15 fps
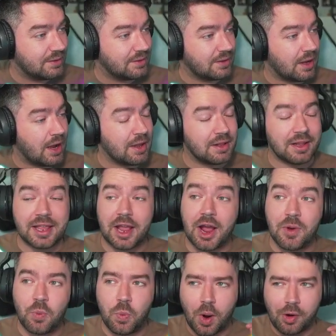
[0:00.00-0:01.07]
I
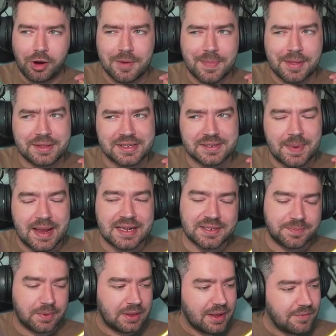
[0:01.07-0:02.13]
worry about the specs,
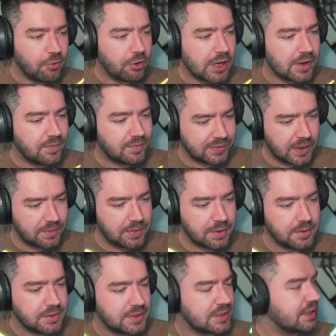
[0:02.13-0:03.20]
but they've already confirmed
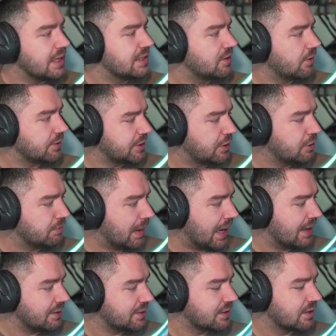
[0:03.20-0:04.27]
those. It's not too
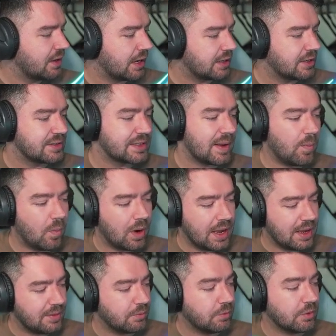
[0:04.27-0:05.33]
bad. I can understand why
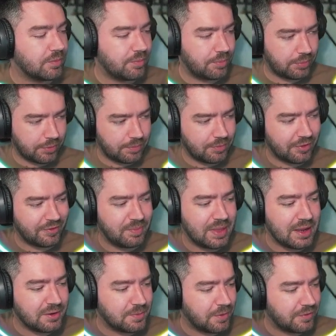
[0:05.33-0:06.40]

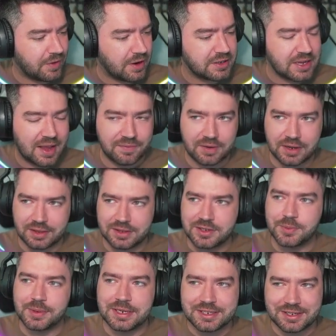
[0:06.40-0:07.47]
they'd prefer to have like the
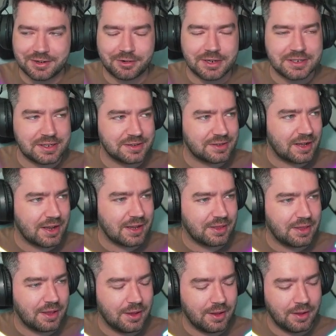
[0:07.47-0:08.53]
20 series as like
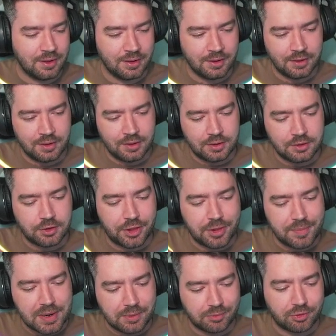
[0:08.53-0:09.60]
the, not the
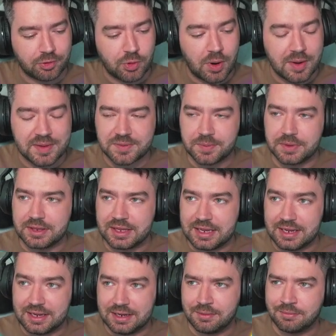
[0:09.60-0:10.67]
minimum requirements, but
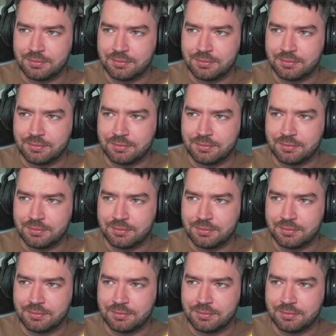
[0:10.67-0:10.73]
the